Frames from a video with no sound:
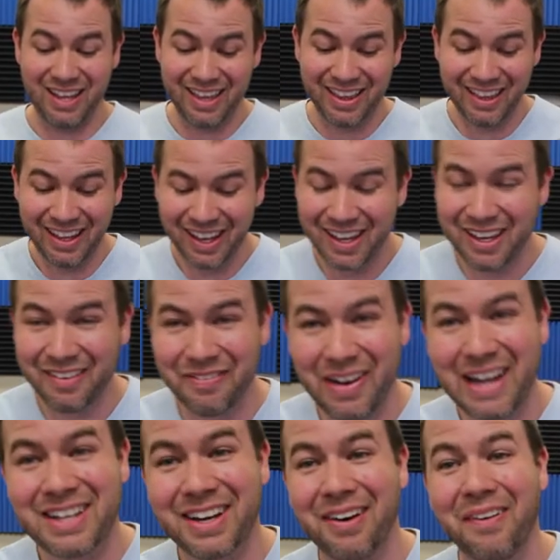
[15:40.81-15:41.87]
if
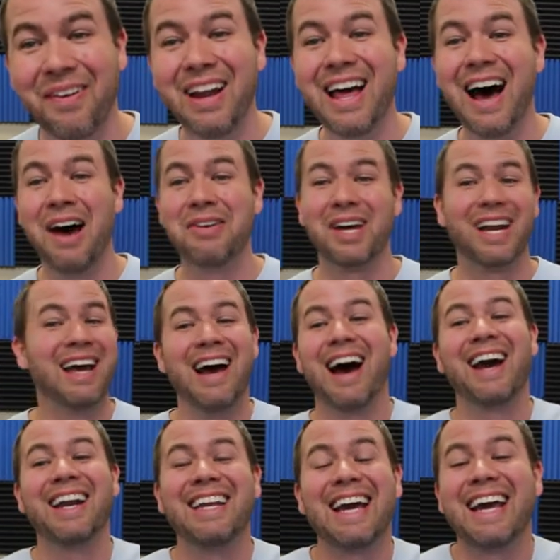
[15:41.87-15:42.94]
I don't, I'm gonna I'm
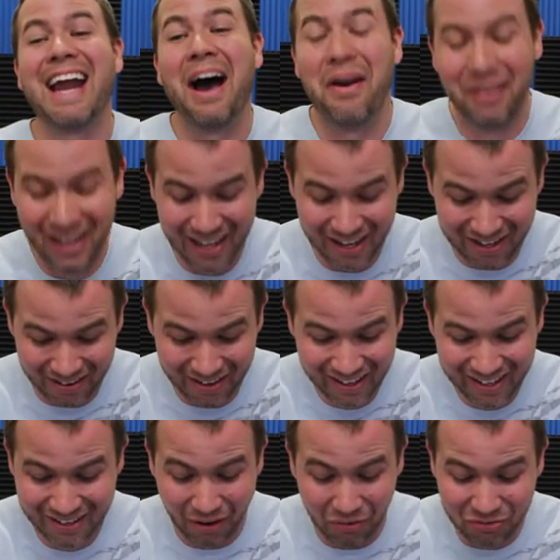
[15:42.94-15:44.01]
gonna take it out. I going to
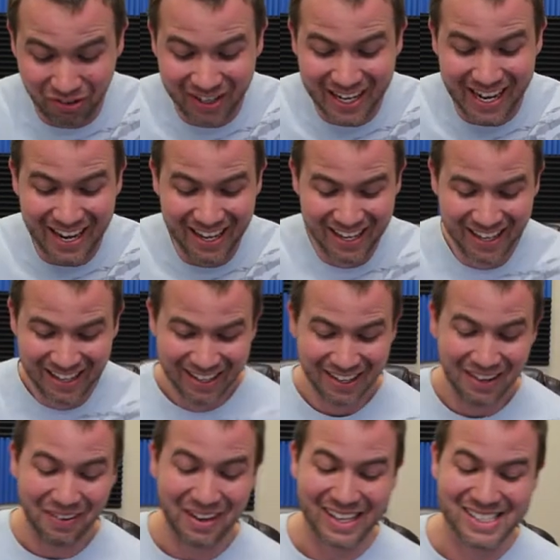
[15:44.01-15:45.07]
I'll forget.
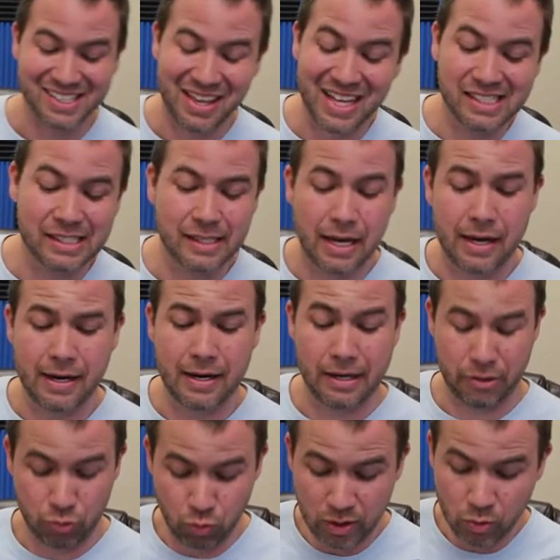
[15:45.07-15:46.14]
Okay, so that's
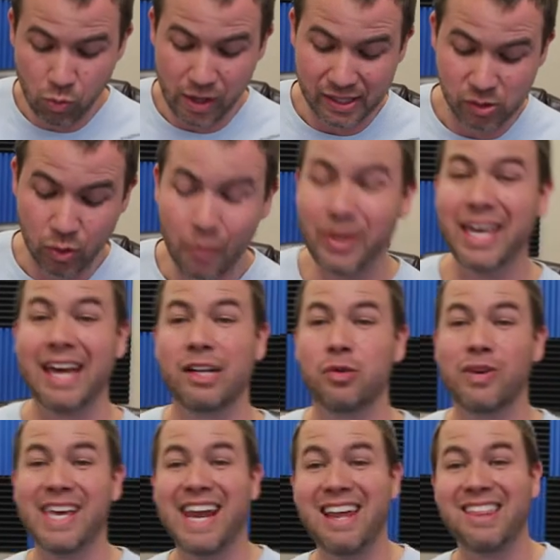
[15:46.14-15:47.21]
uh, three wins. What do we get?
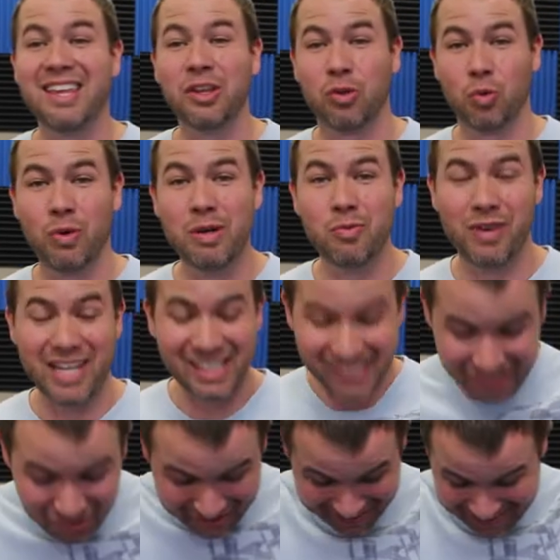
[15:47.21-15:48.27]
Do we get anything? Three
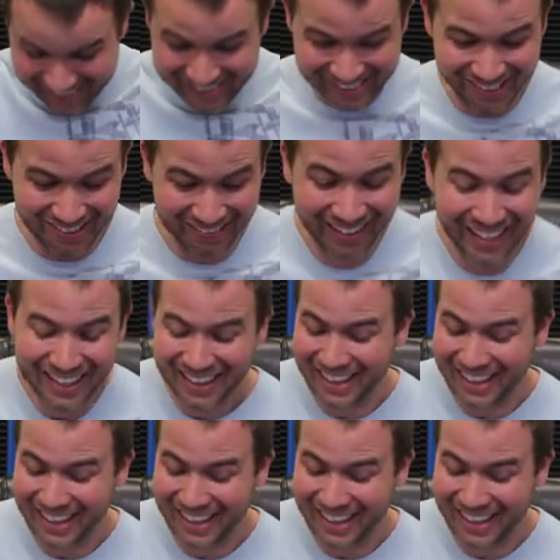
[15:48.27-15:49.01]
wins, dude. This is so.